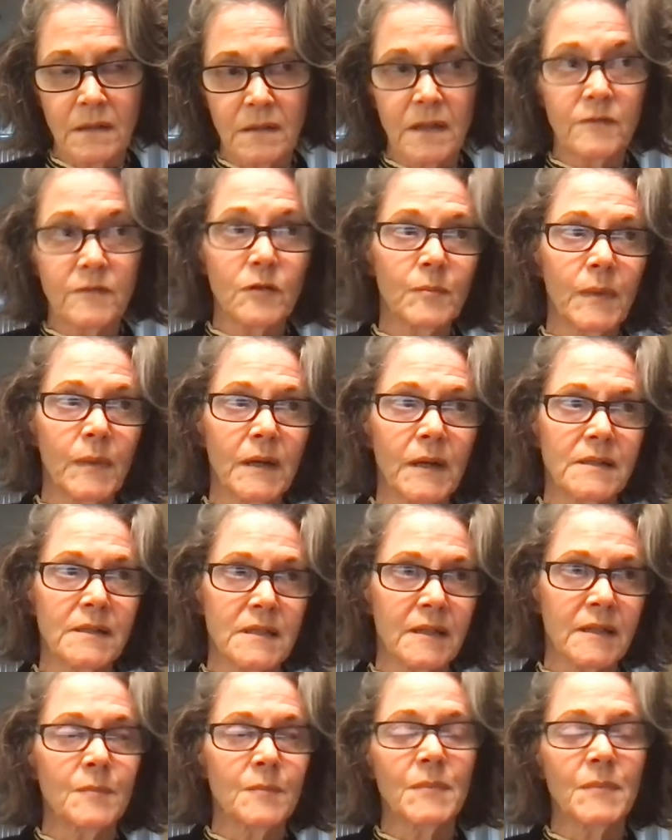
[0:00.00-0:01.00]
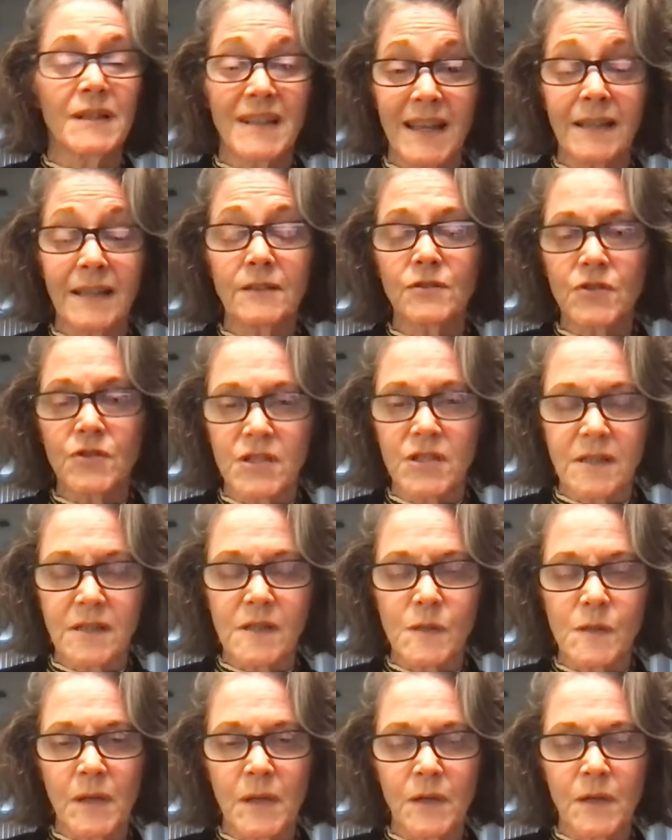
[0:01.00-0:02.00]
Never mind time, but energy
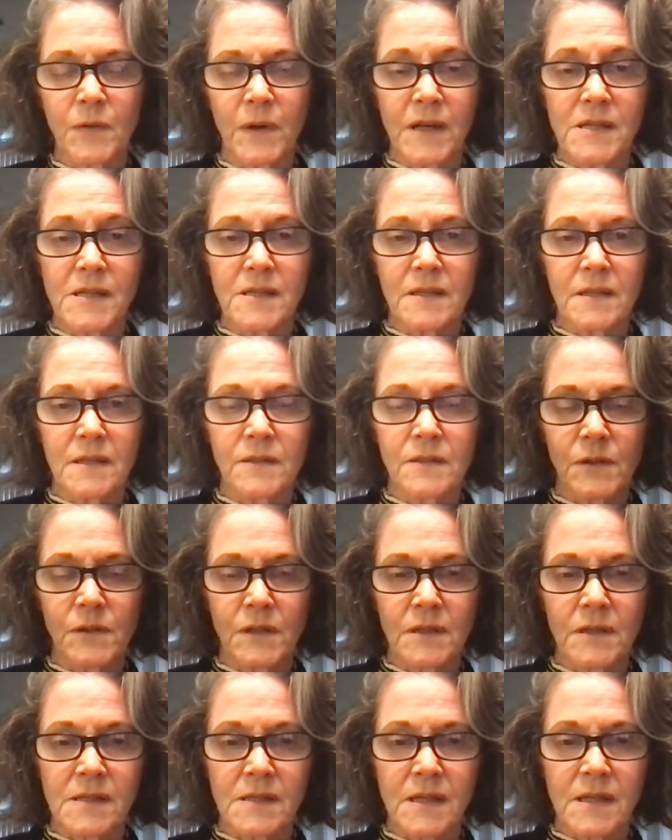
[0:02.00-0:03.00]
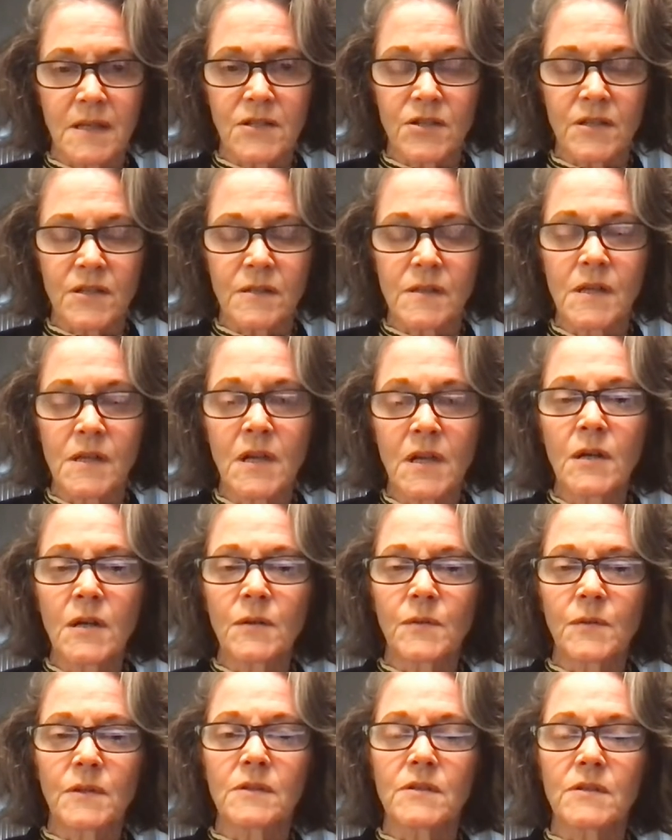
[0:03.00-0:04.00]
that's being wasted in organizations
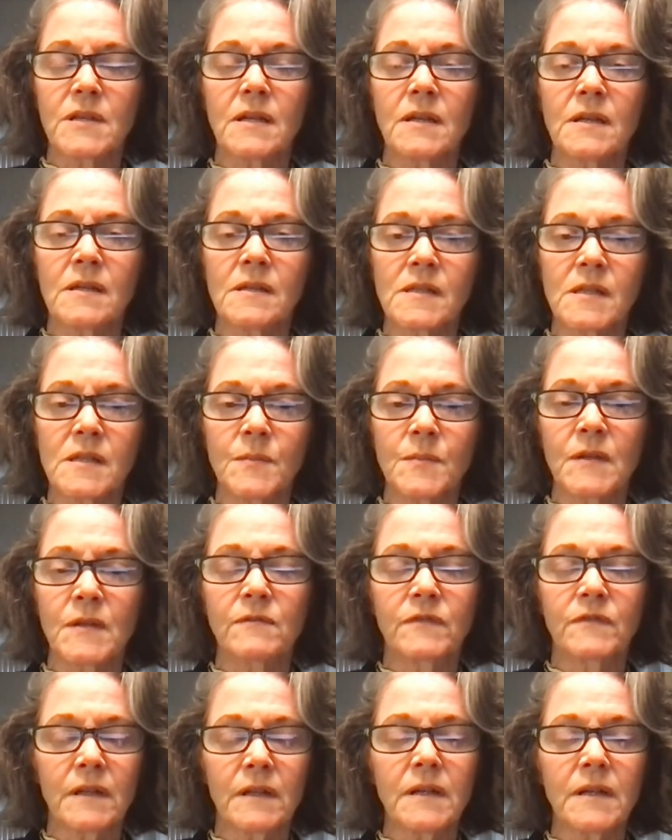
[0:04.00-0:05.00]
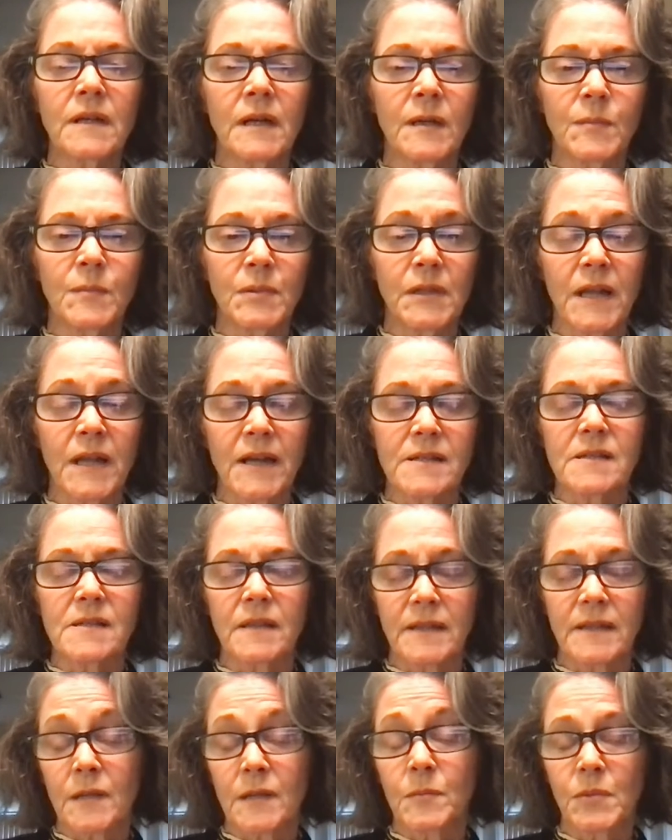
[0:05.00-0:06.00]
where they're taking something very complex
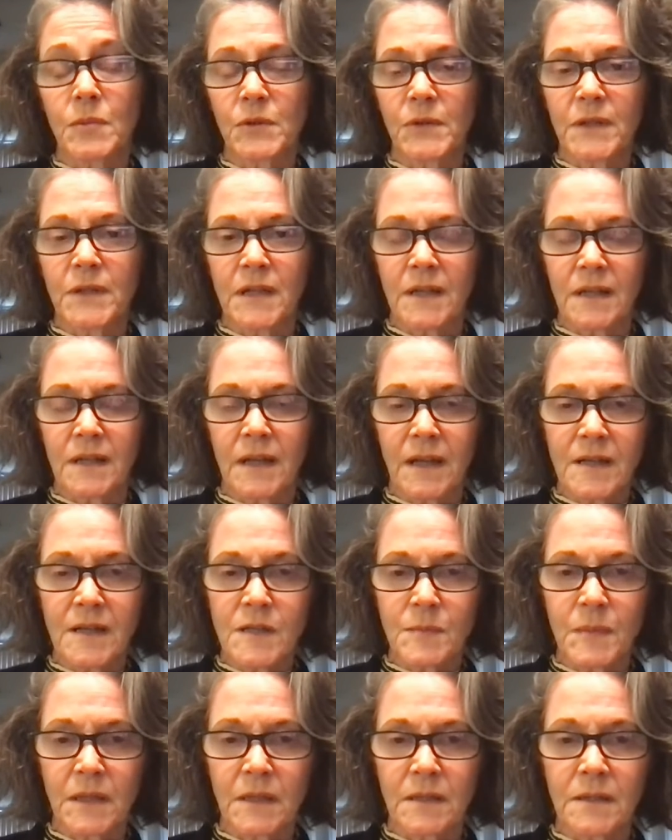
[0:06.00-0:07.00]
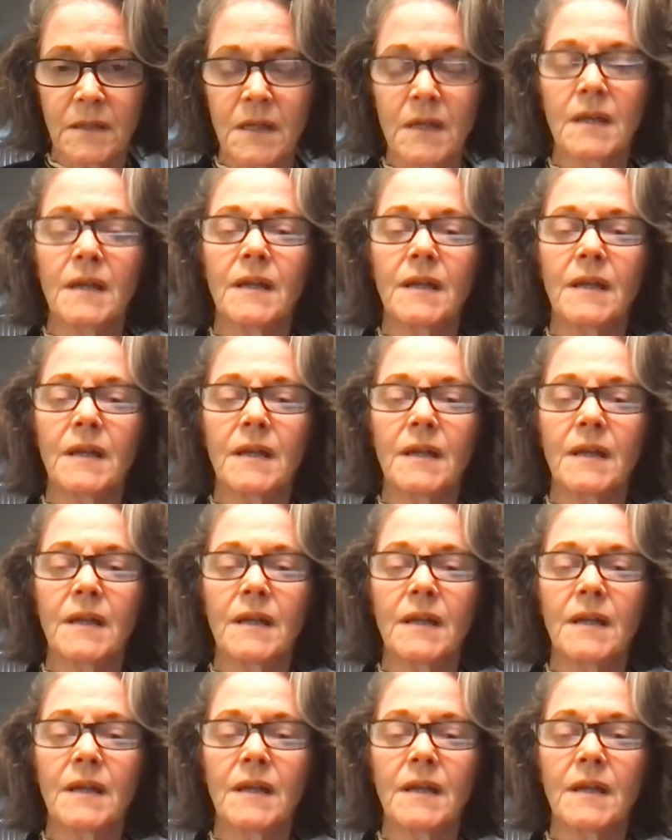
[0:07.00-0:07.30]
like employee engagement